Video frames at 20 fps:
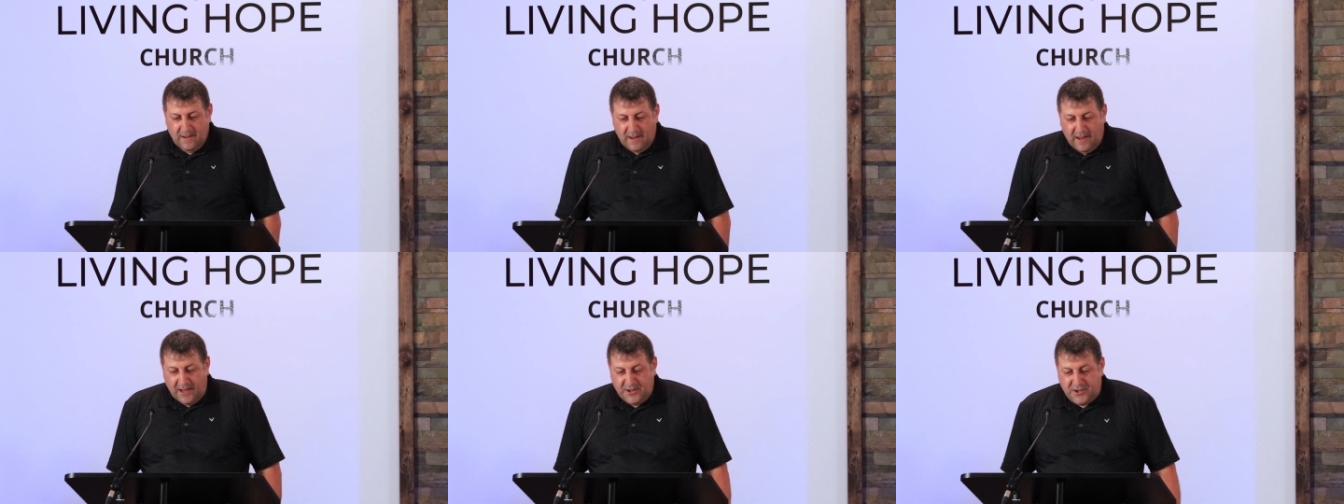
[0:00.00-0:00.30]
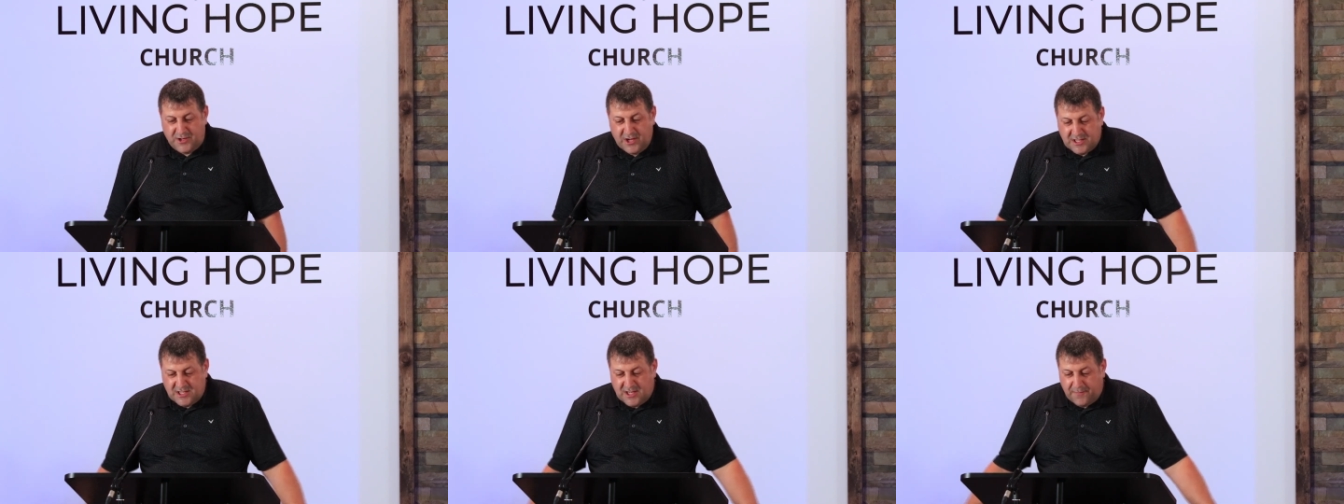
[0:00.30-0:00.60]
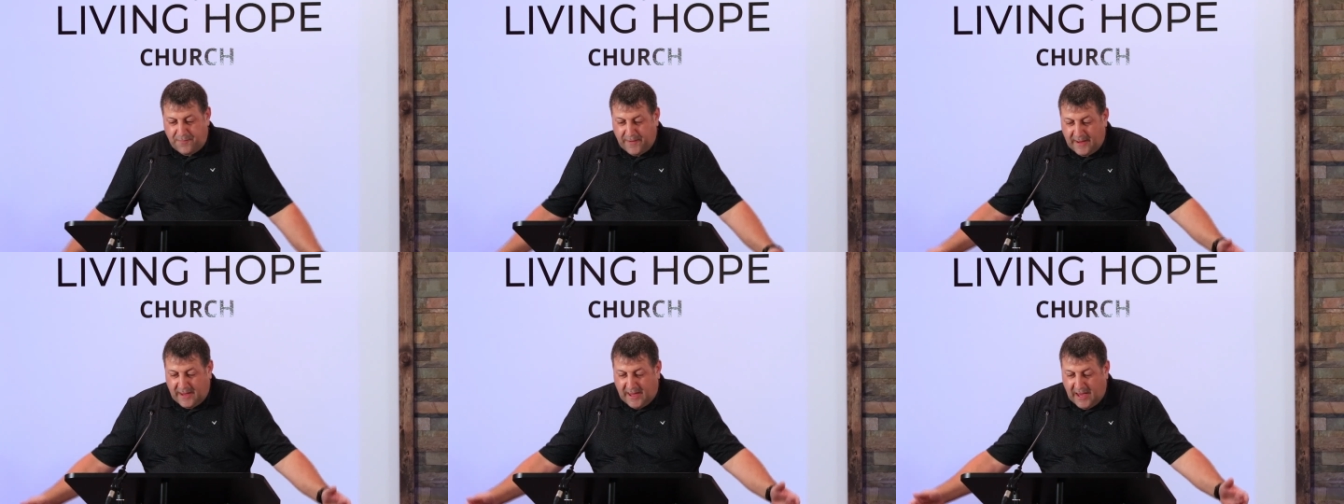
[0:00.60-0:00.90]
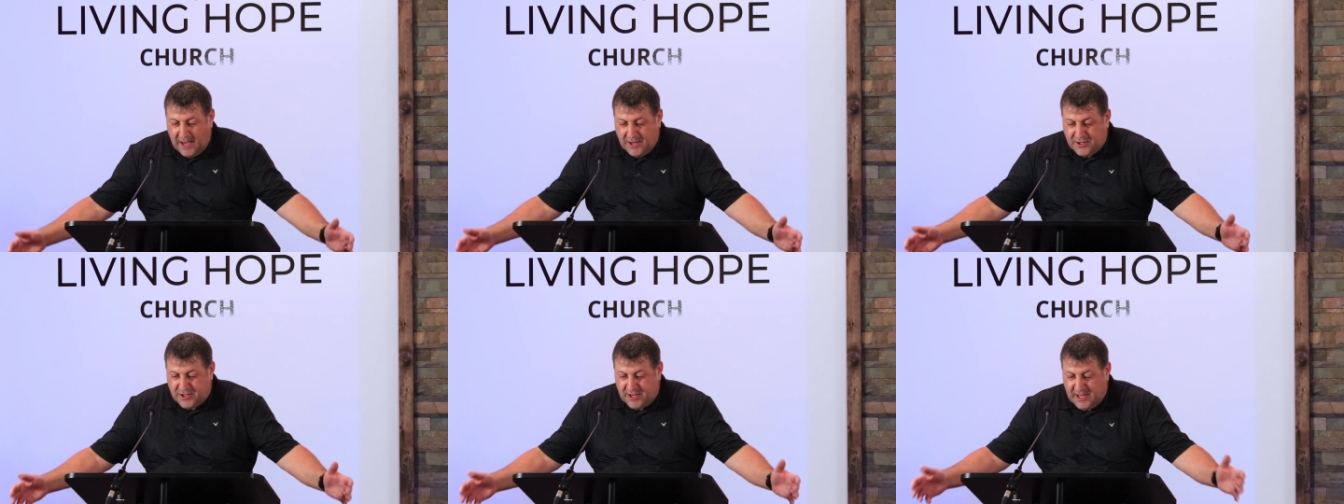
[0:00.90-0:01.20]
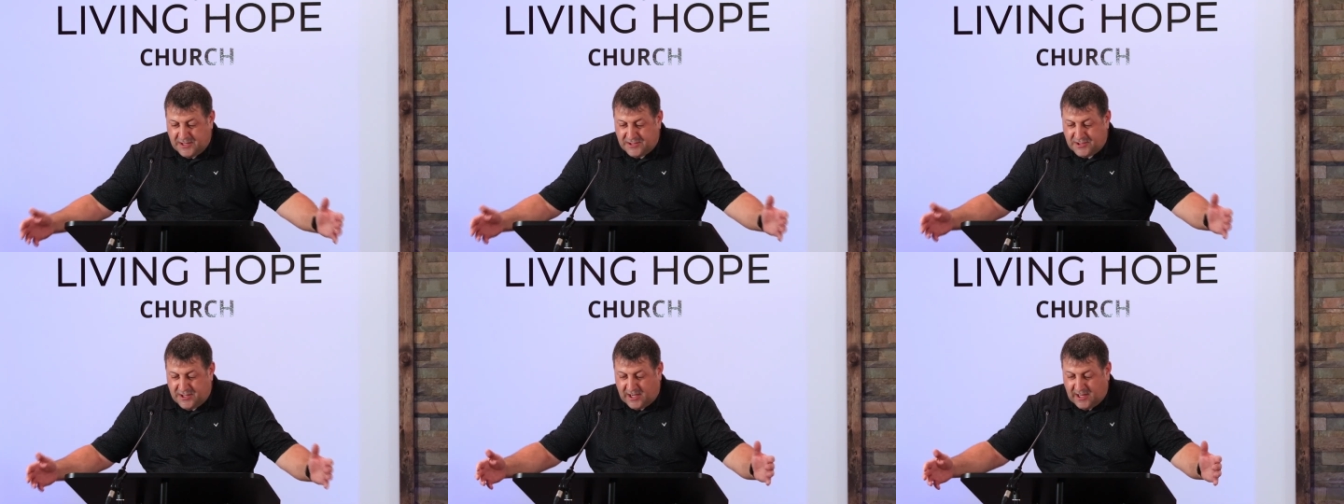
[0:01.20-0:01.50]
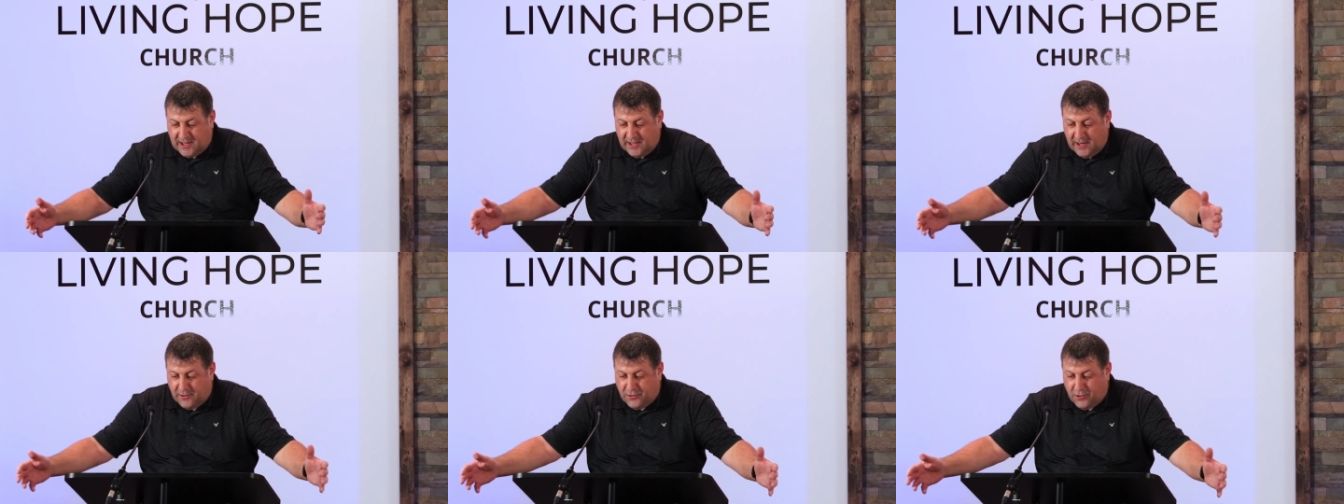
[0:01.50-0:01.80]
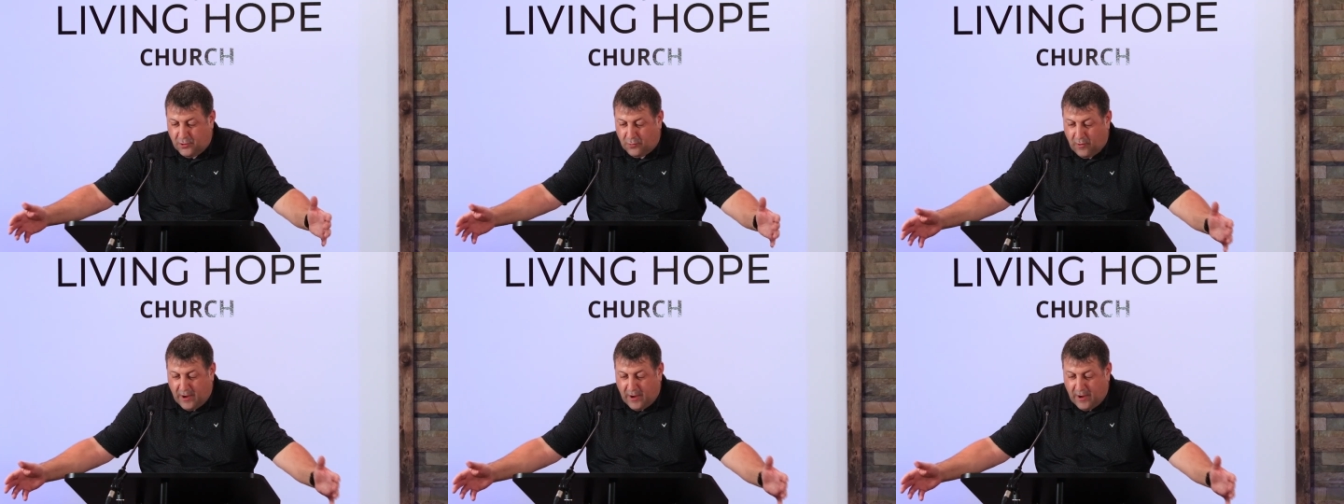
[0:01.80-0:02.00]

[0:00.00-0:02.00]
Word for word: And justification has declared you